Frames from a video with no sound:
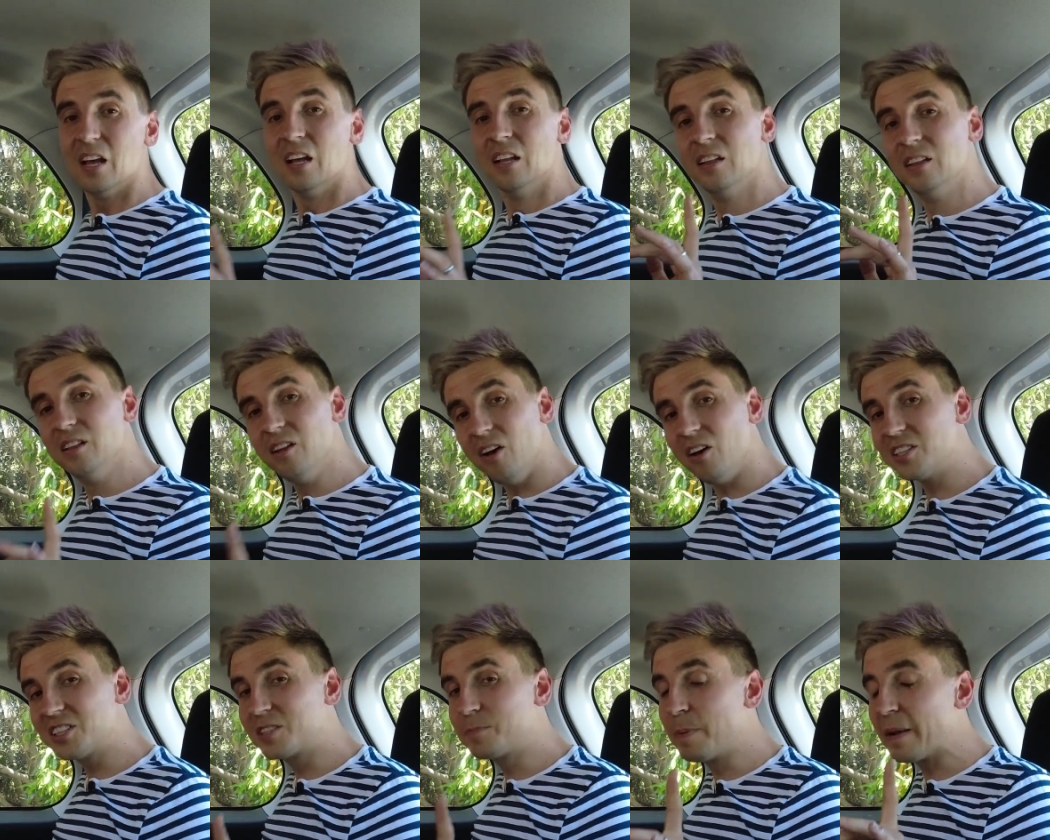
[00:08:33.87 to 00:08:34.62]

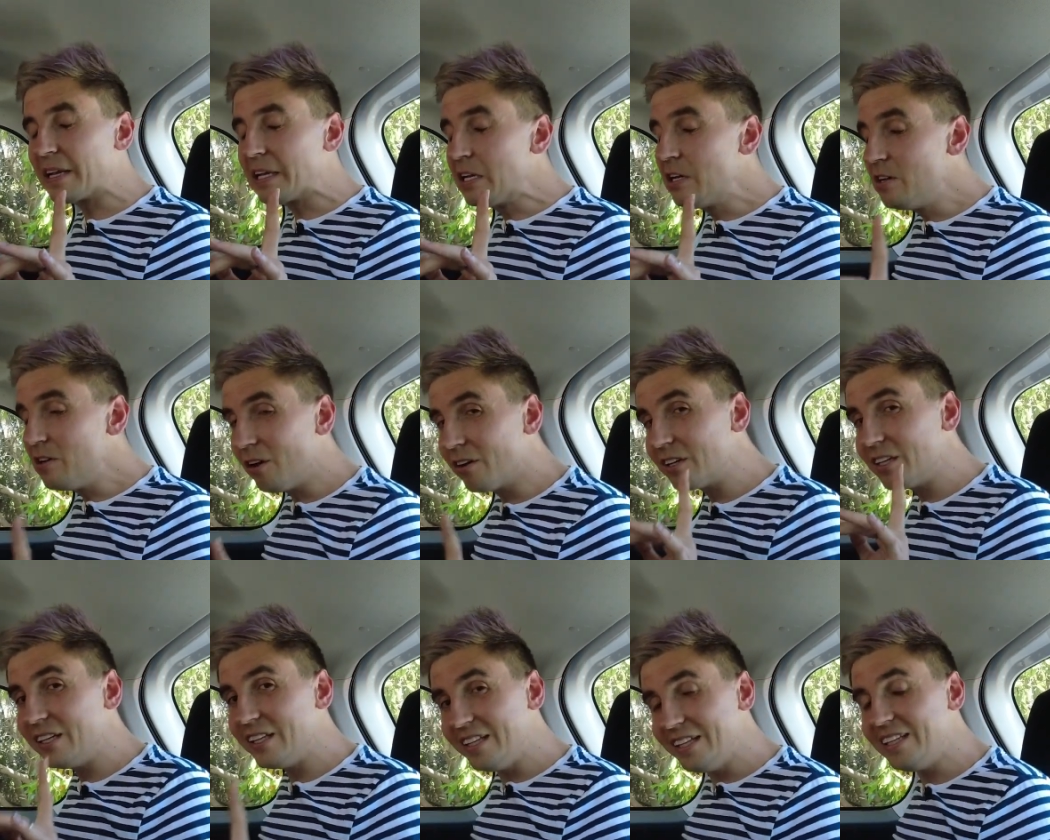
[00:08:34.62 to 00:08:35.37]
Last but
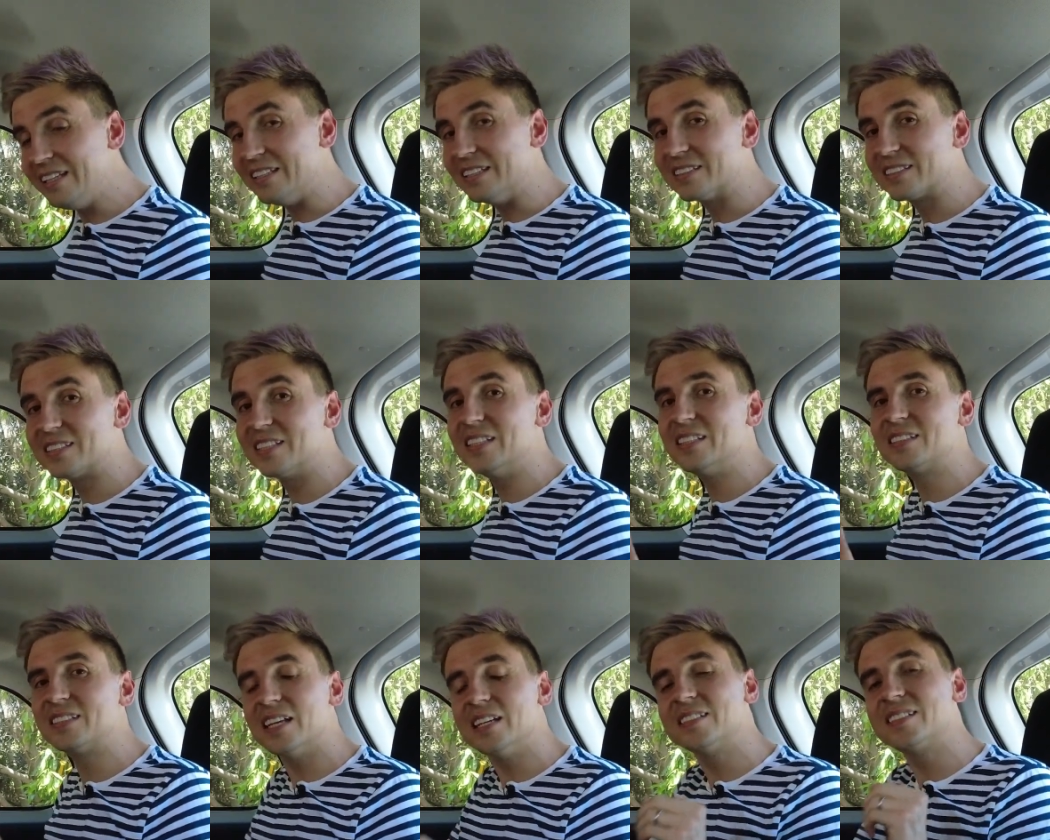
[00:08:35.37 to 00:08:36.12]
not least
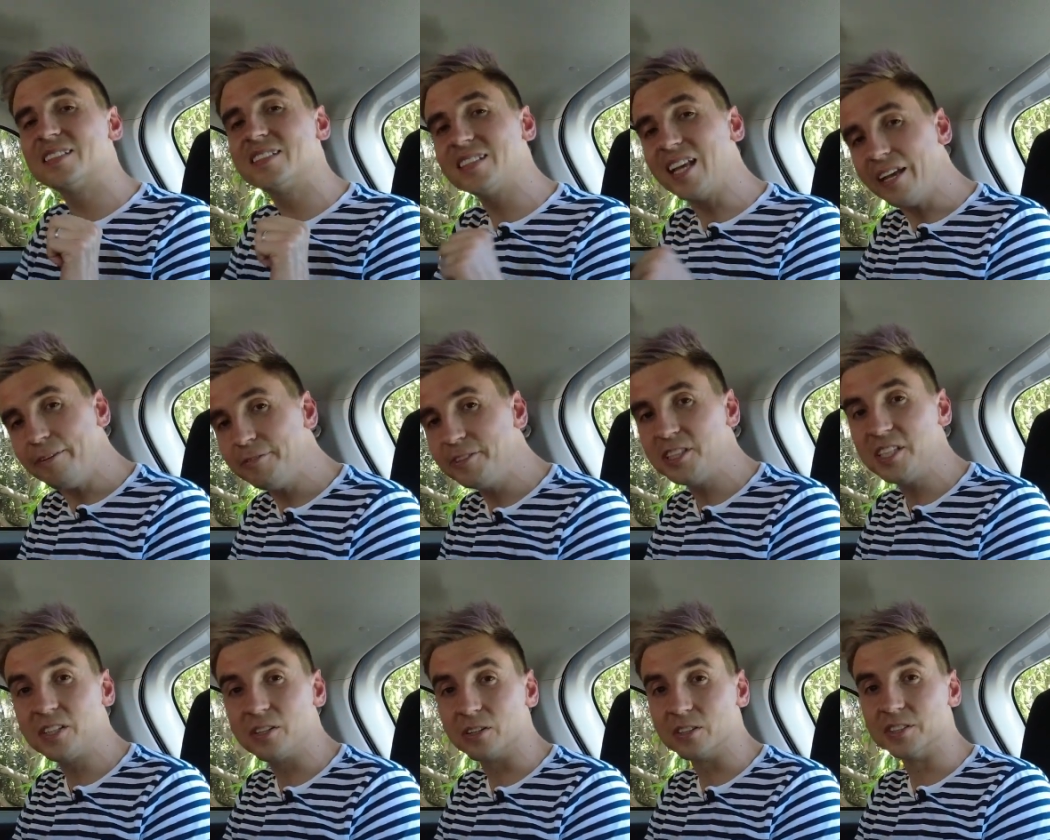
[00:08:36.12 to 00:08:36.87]
is a
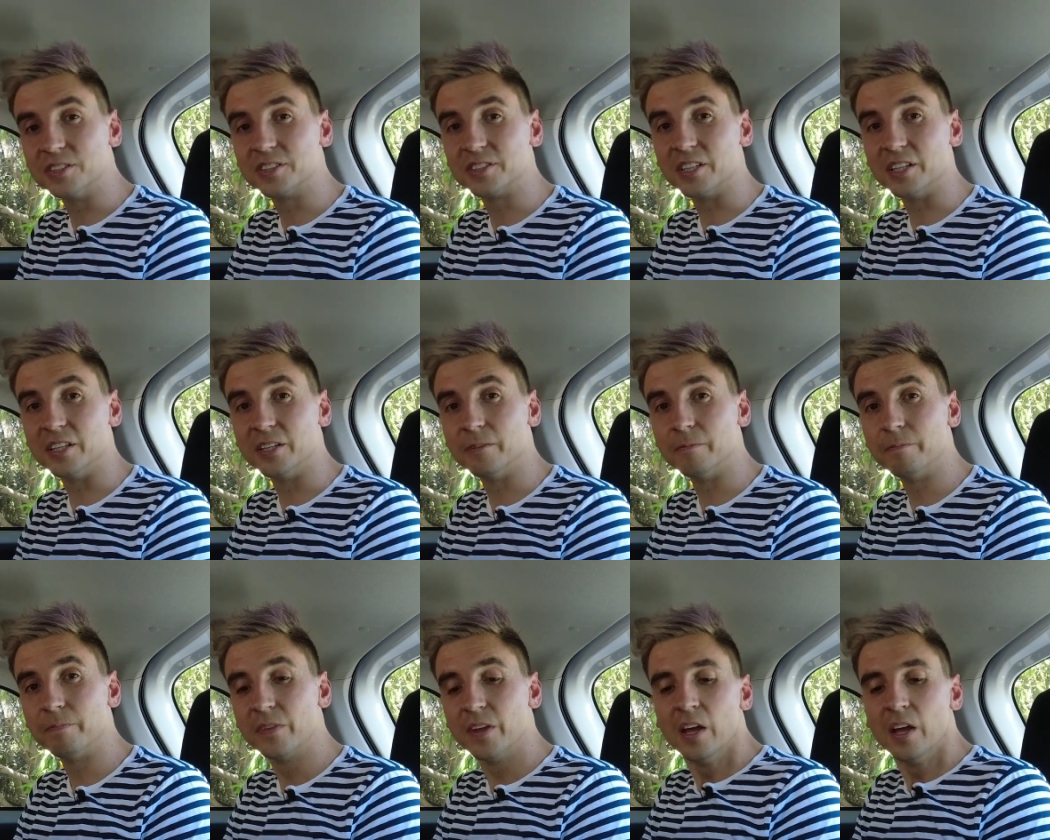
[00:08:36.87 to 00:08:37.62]
safety concern.